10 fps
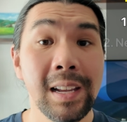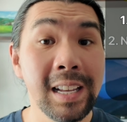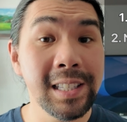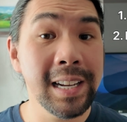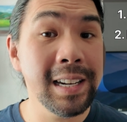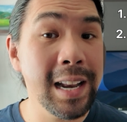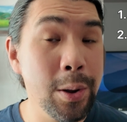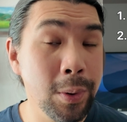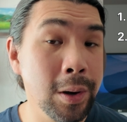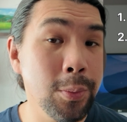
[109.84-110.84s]
It's a
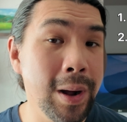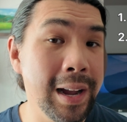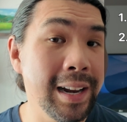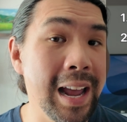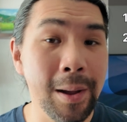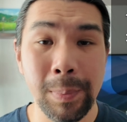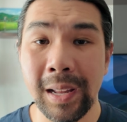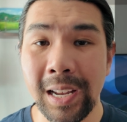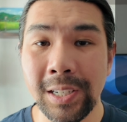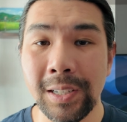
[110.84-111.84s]
network-wide
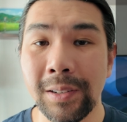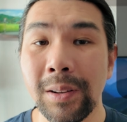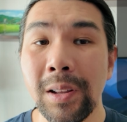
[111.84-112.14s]
application,